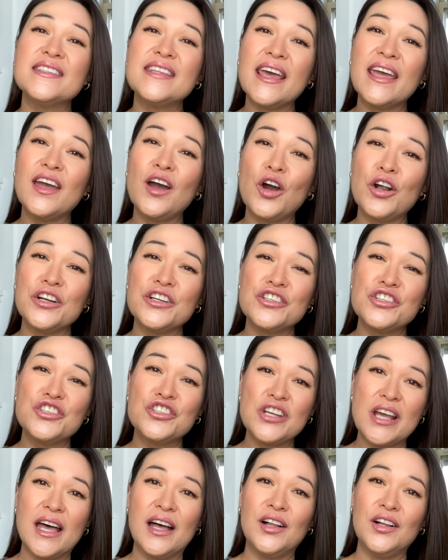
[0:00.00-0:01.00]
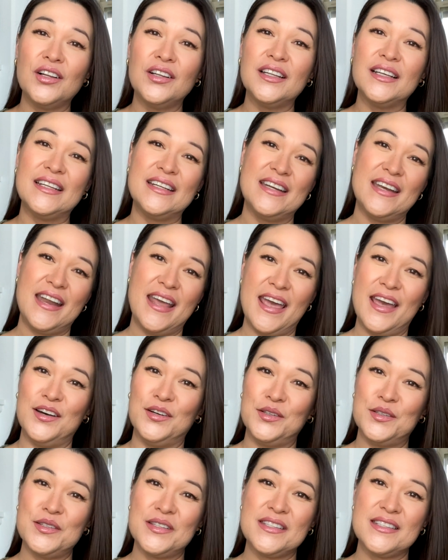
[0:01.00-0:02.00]
they are gel
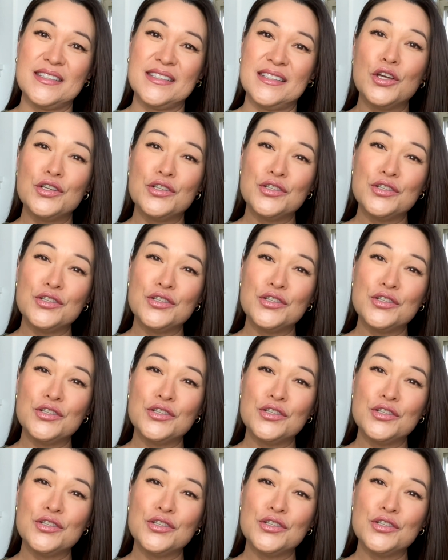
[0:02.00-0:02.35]
nails.